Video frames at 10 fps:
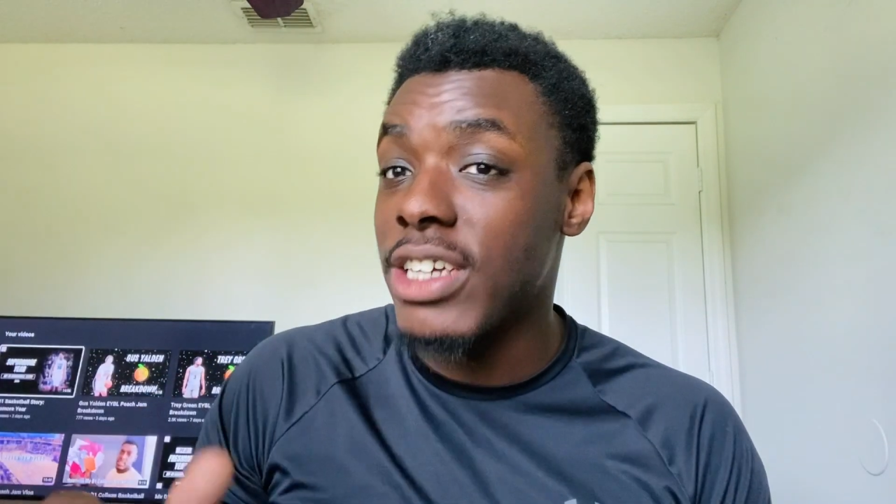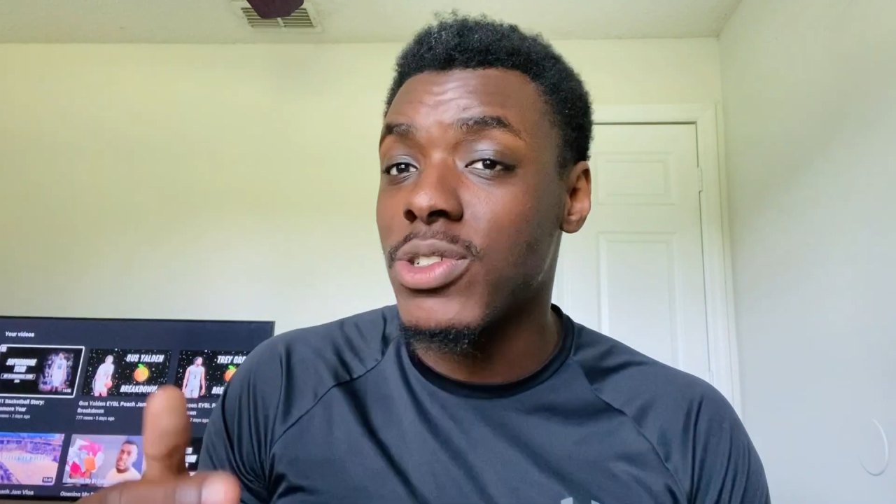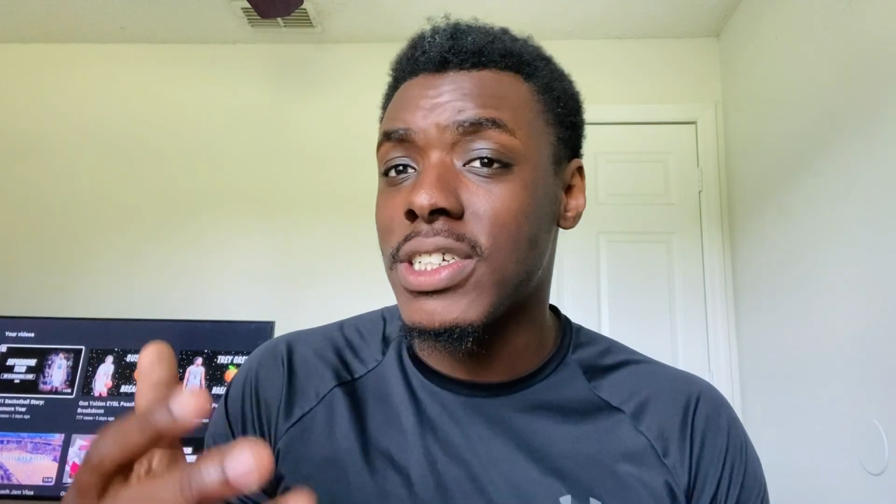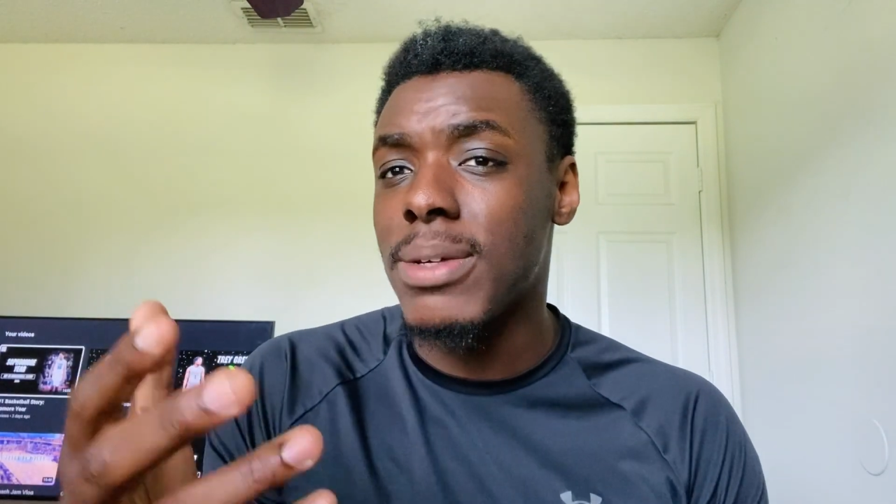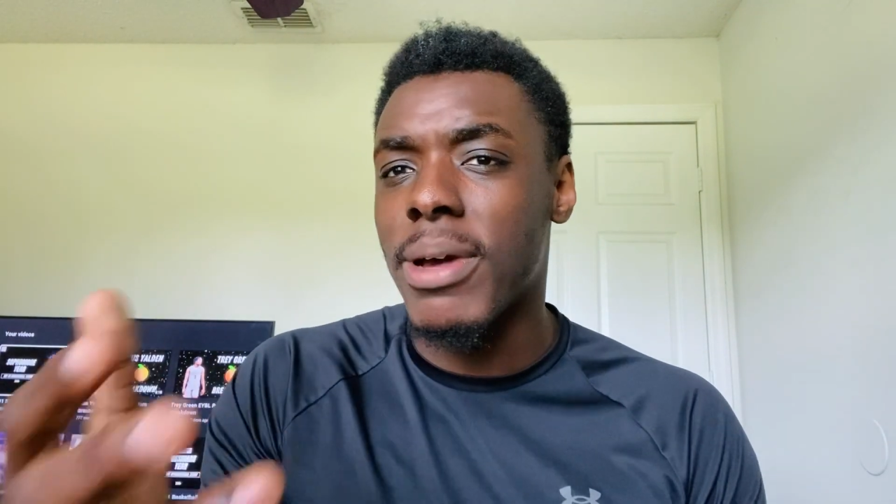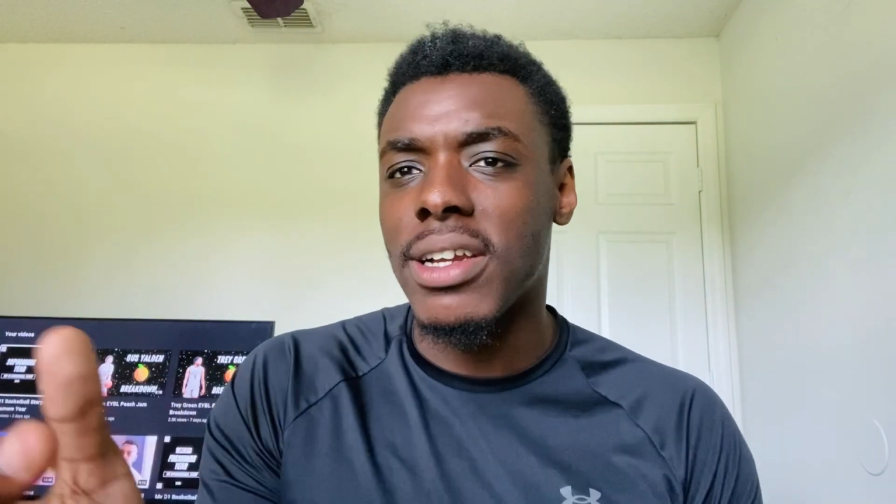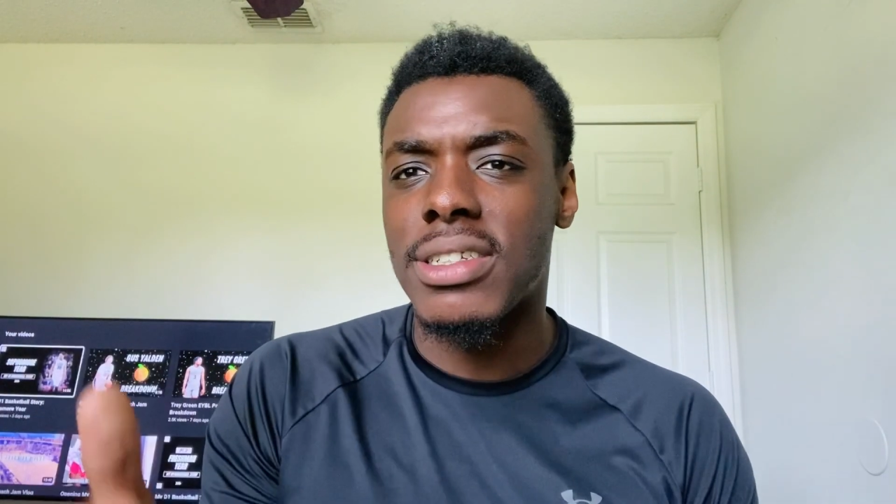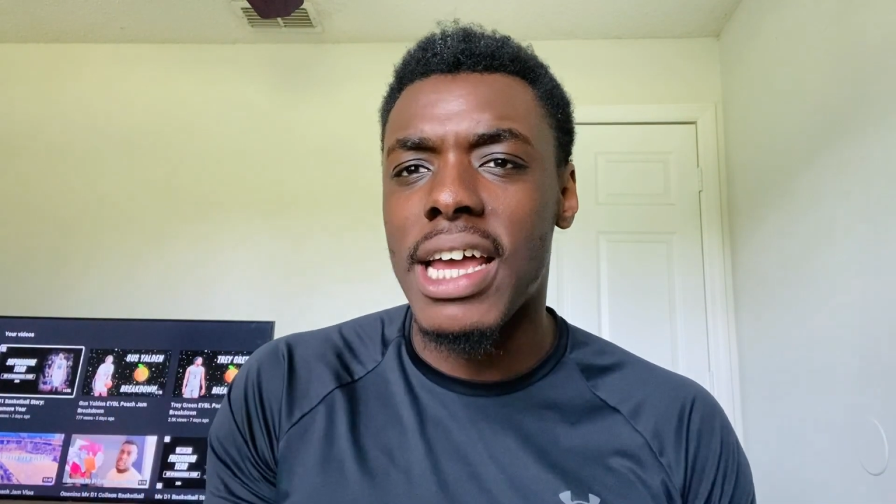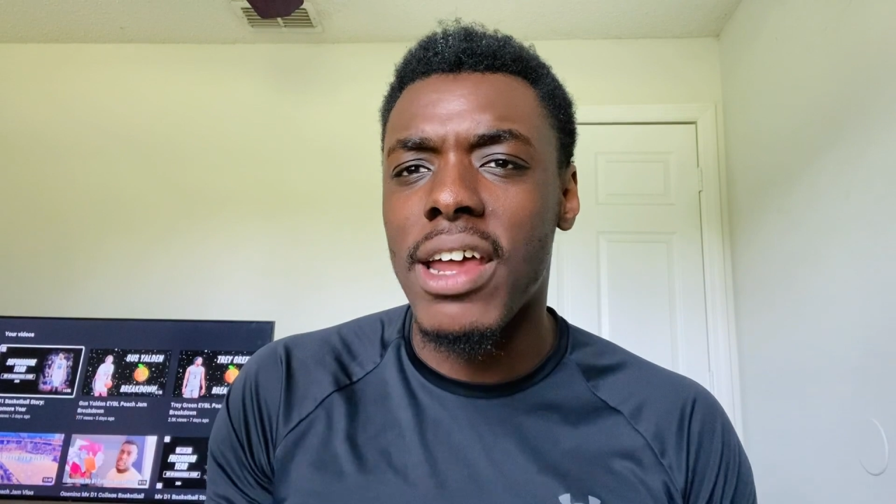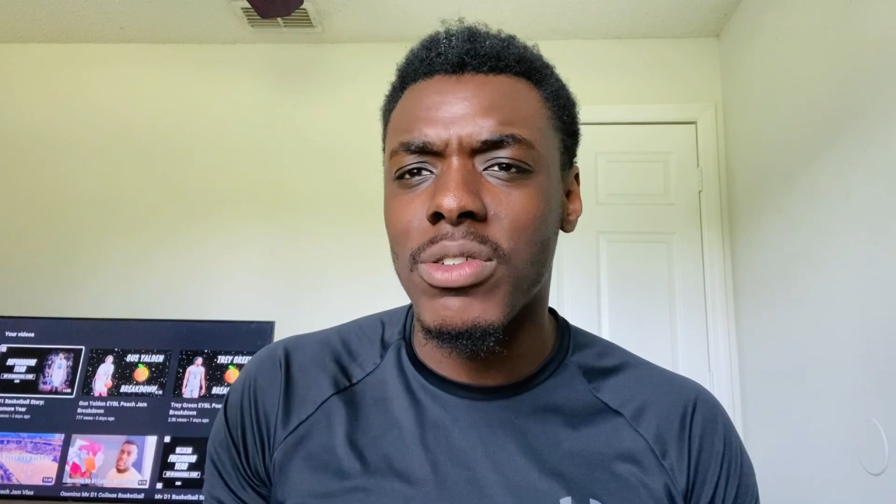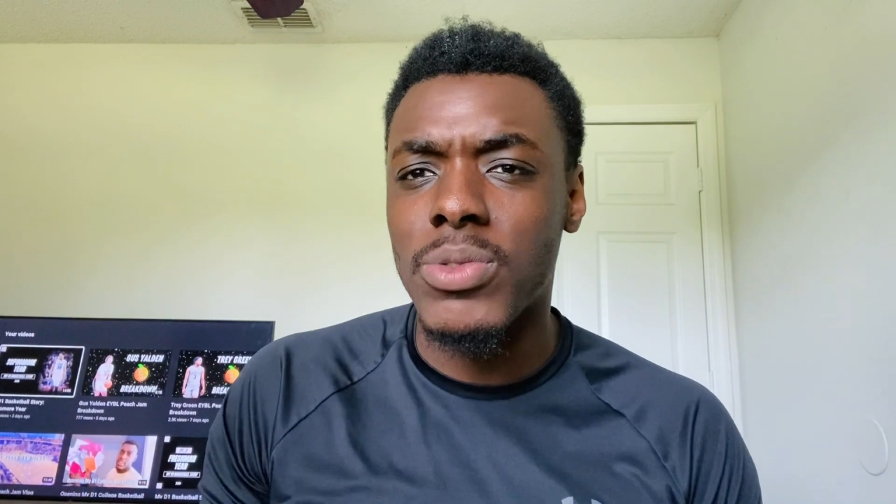As you can see by the titles,